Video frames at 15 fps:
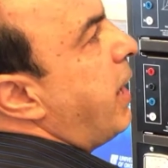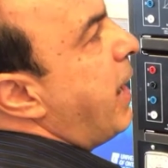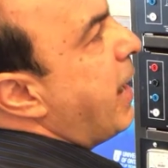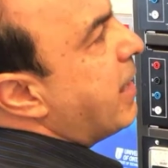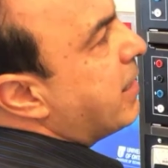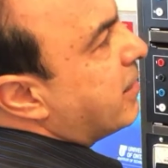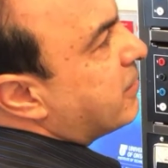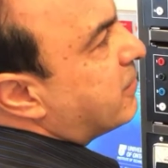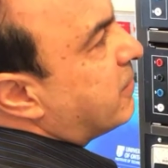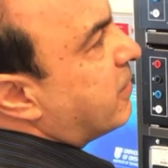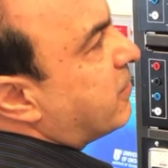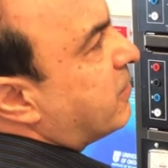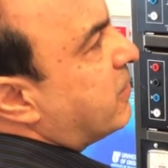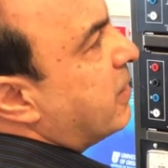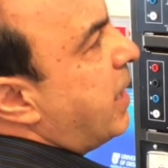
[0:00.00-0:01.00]
and a
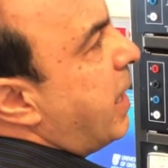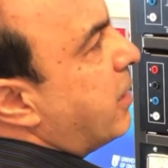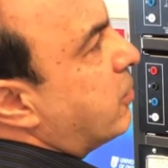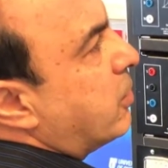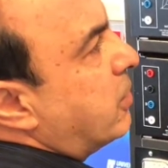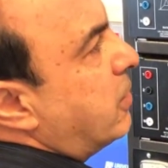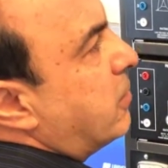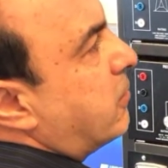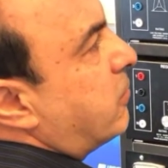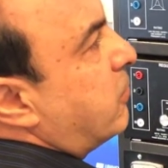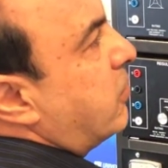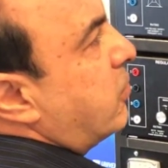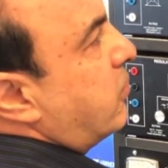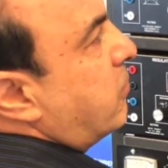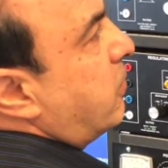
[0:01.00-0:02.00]
1600 in
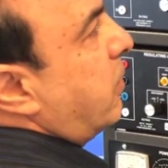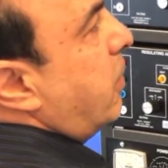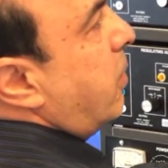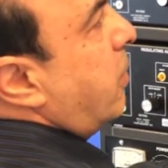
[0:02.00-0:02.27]
series.